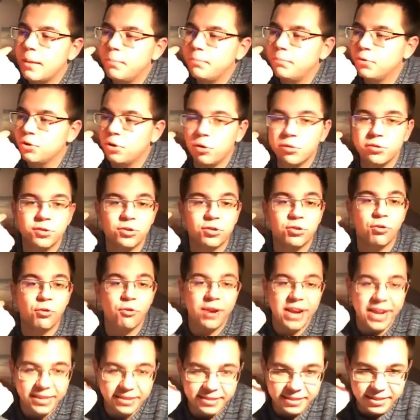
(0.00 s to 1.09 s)

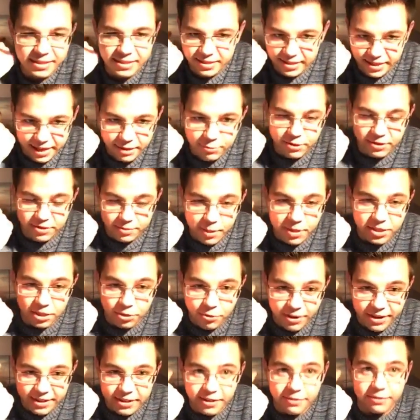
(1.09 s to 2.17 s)
like when it's about the
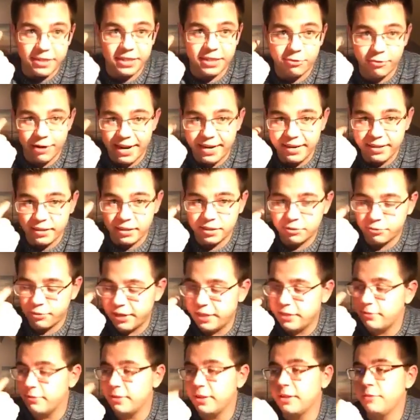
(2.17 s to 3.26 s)

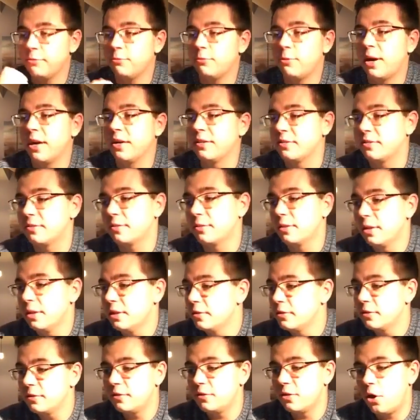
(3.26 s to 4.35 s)
creatively-wise.
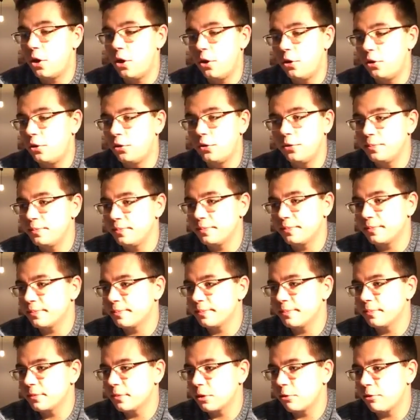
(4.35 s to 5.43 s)
So,
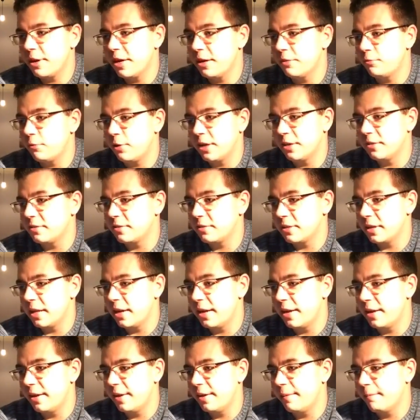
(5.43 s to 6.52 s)
creative-wise.
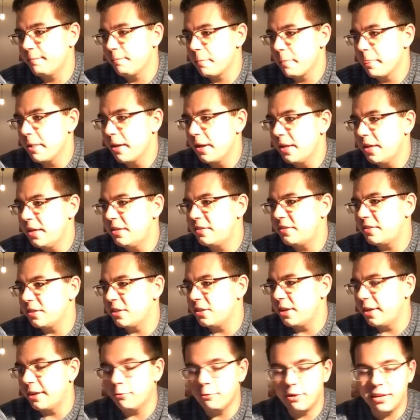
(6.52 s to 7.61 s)
He's
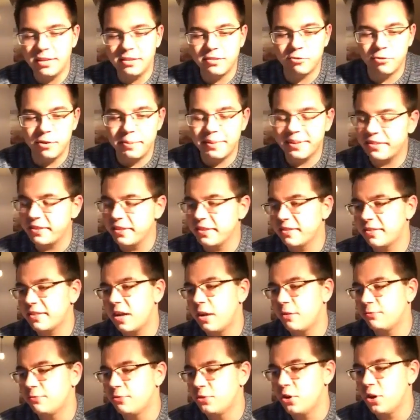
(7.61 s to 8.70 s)
like when he's remixing
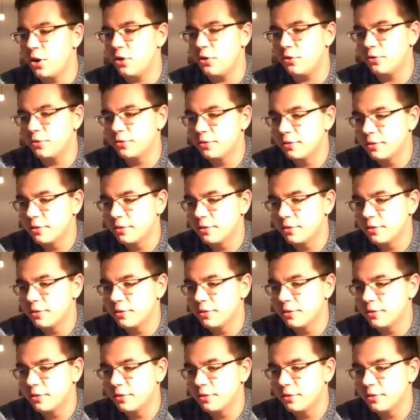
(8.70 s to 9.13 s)
stuff, you know.